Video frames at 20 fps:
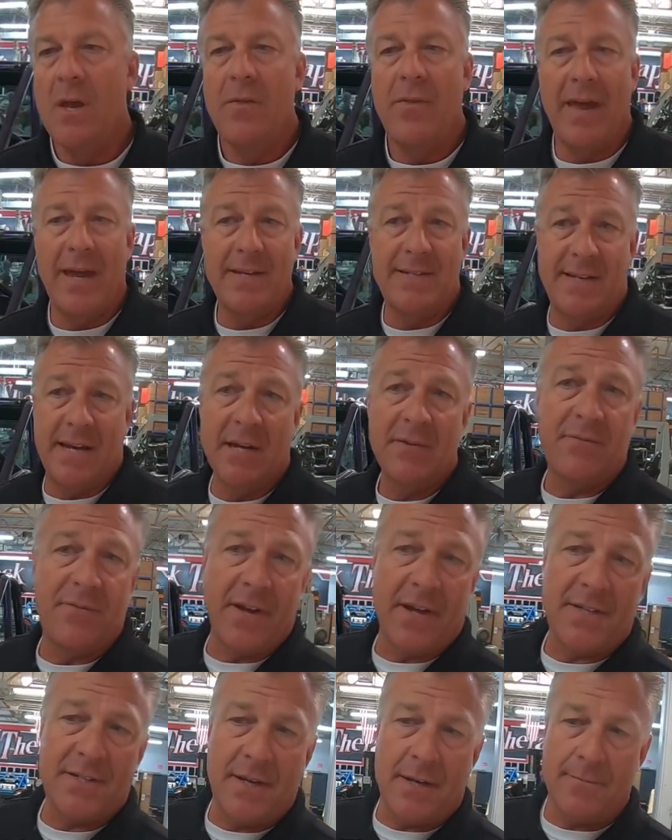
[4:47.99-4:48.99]
They did
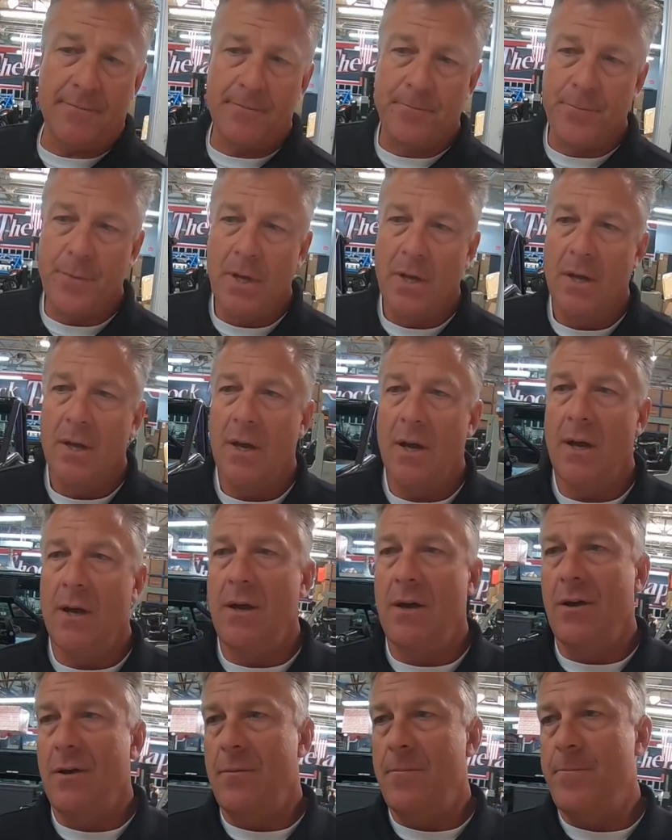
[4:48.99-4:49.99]
fix it.
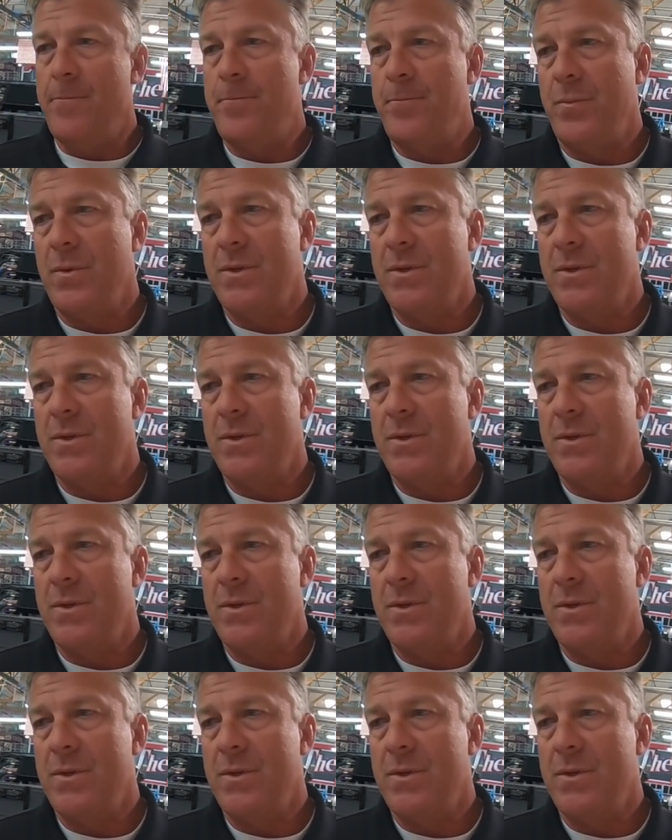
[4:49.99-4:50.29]
Um,